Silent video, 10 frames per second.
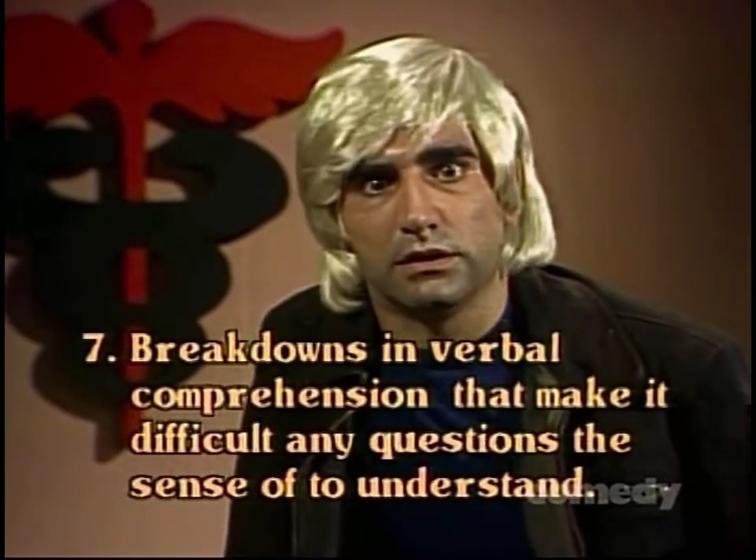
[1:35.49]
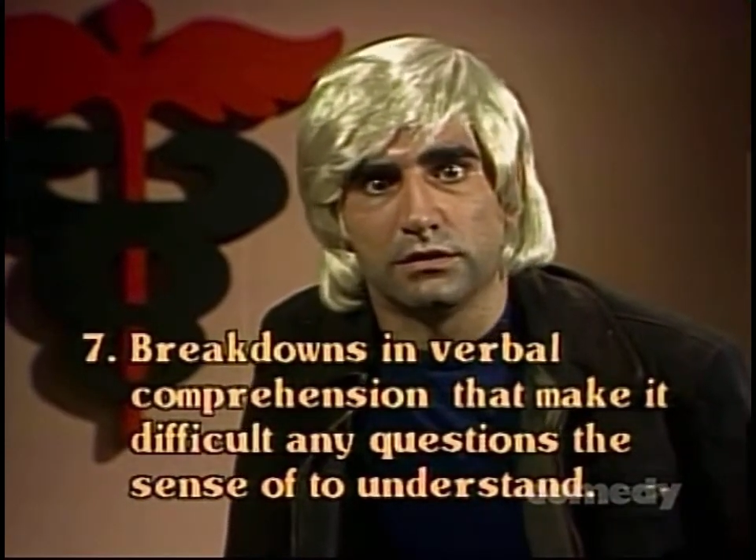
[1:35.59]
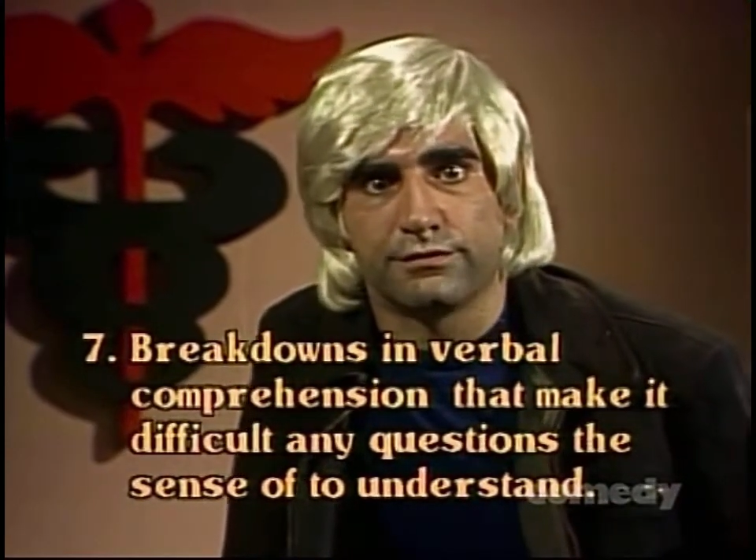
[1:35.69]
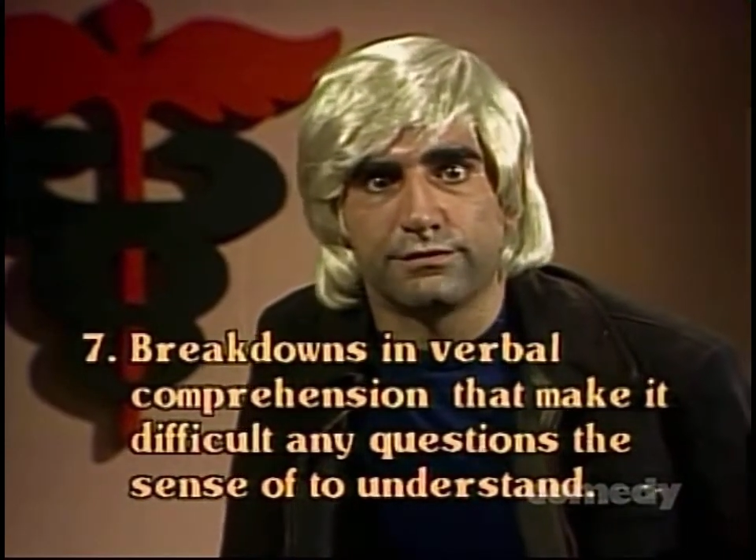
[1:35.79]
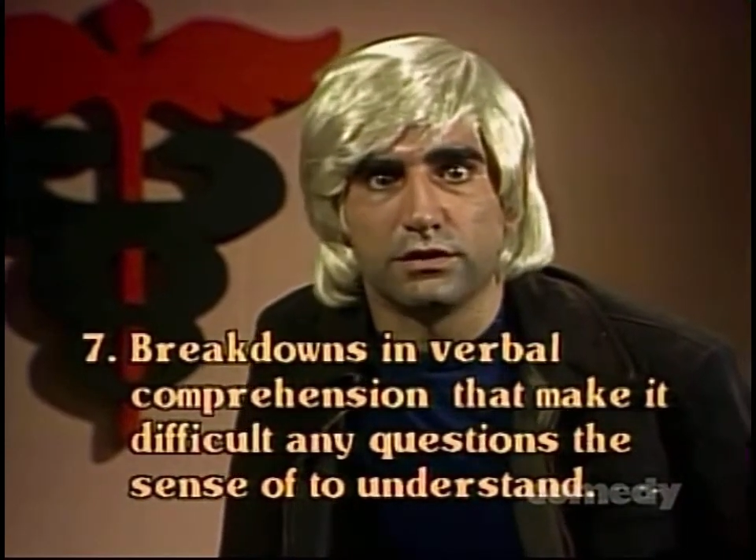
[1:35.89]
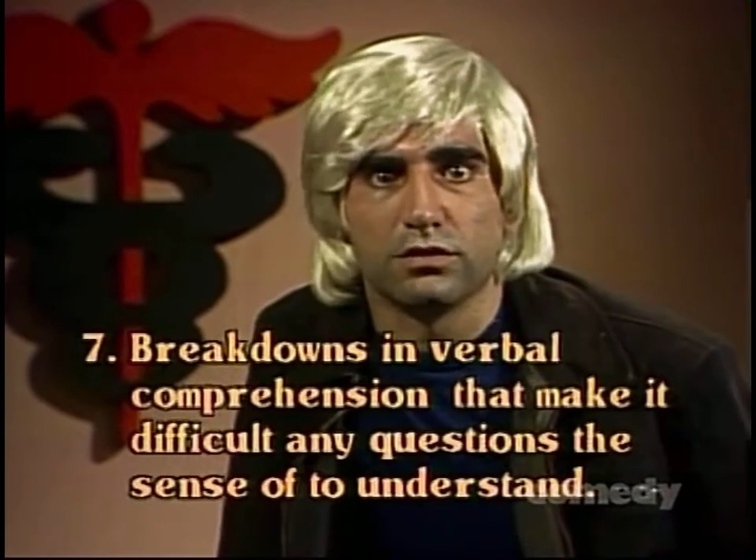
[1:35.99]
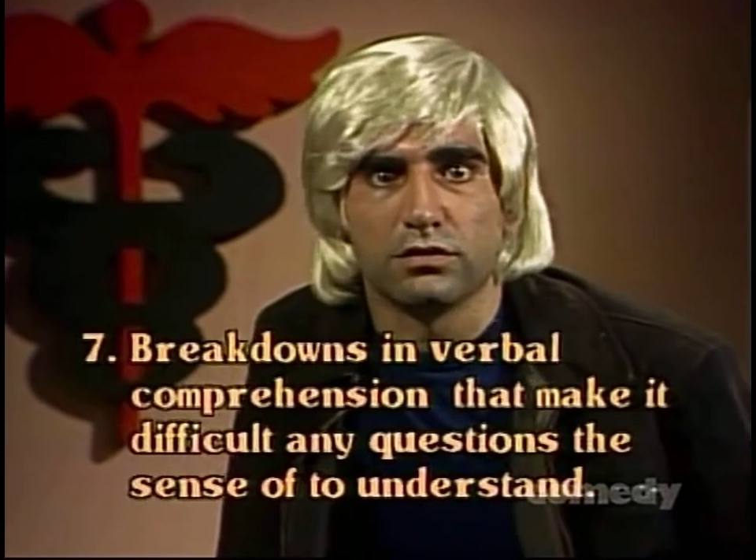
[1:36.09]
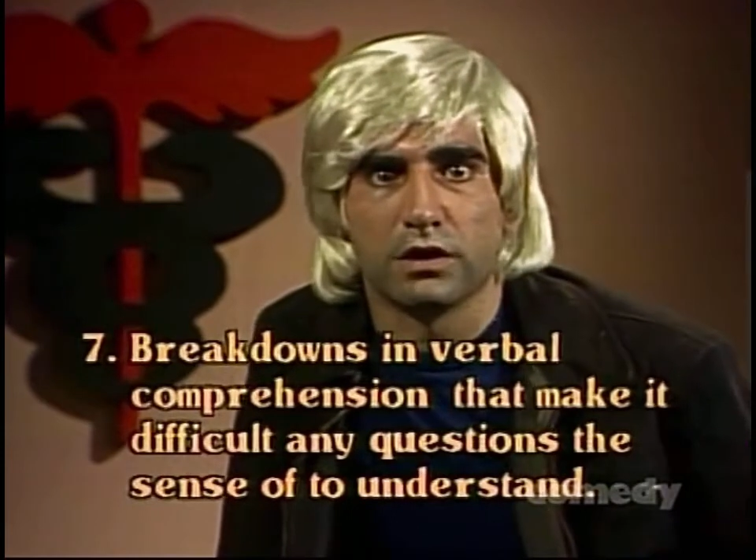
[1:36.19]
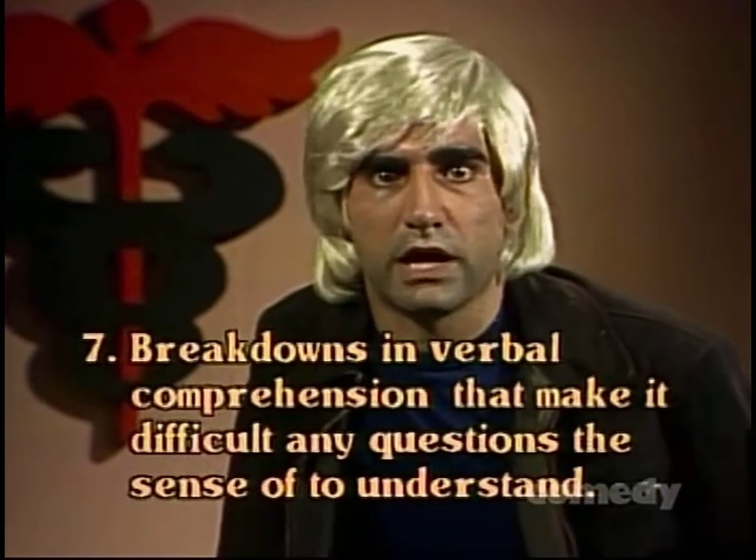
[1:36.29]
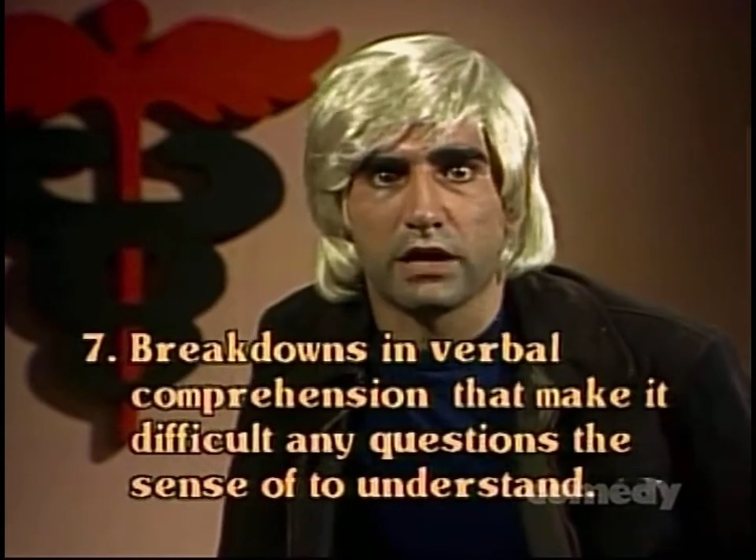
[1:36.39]
If
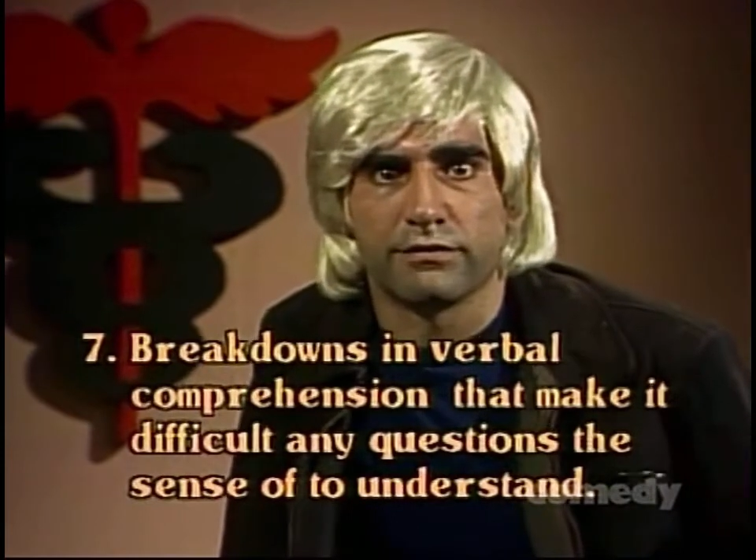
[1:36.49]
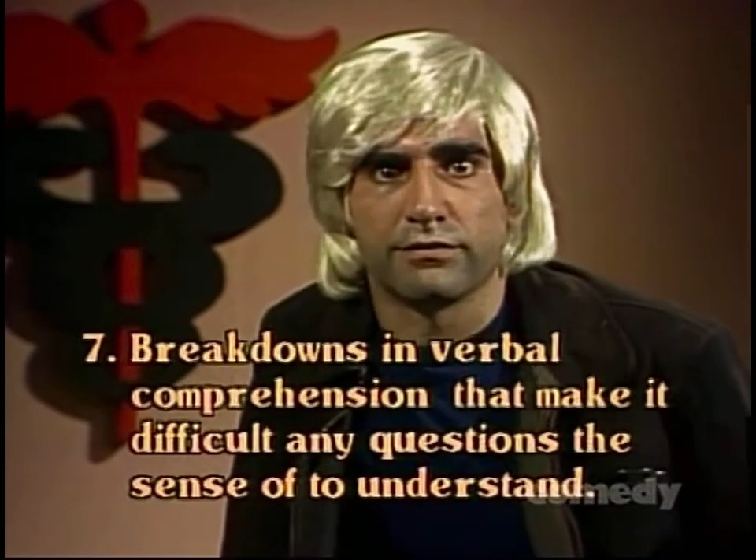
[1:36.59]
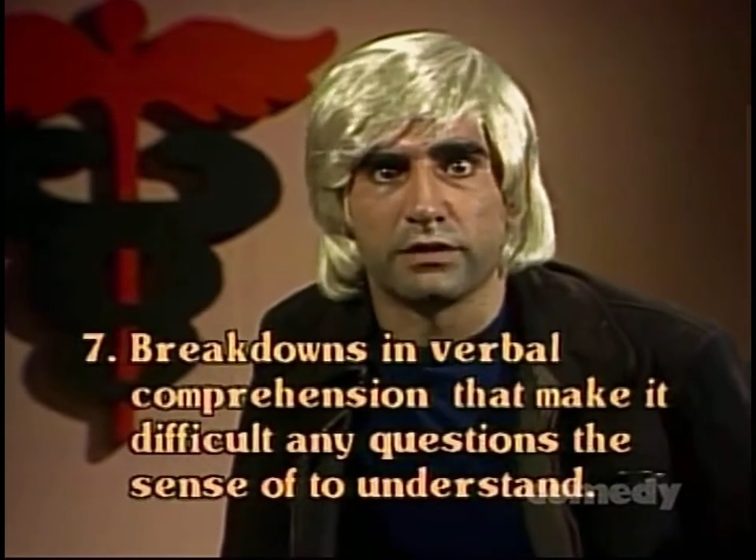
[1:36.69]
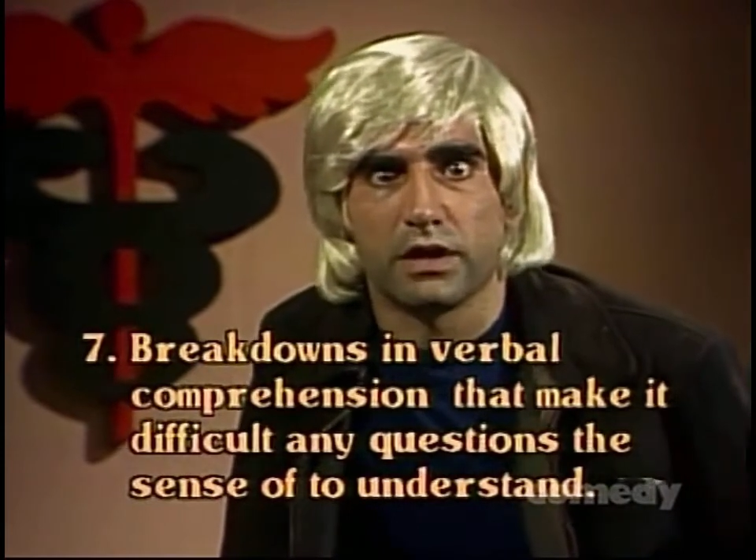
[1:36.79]
you have